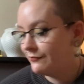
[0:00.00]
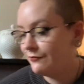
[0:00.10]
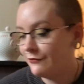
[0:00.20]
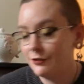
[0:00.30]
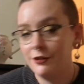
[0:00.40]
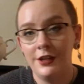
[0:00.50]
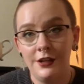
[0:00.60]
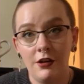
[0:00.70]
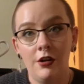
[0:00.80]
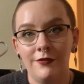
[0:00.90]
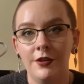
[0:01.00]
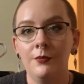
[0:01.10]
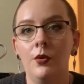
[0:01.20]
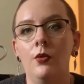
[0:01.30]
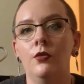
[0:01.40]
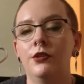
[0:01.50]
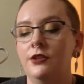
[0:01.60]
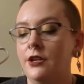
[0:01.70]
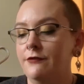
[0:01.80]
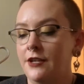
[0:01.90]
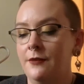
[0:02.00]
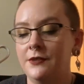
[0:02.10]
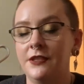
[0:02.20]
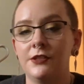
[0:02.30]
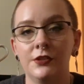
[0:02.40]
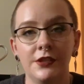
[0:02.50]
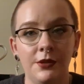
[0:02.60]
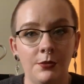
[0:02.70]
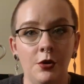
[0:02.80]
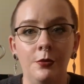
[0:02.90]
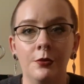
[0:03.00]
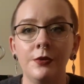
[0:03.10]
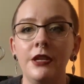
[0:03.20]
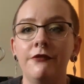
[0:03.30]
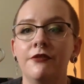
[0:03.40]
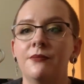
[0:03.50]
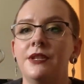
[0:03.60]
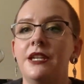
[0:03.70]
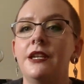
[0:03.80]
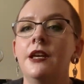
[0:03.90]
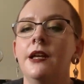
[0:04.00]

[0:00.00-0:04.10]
for an offering bowl, a lot of times this looks like potpourri for me,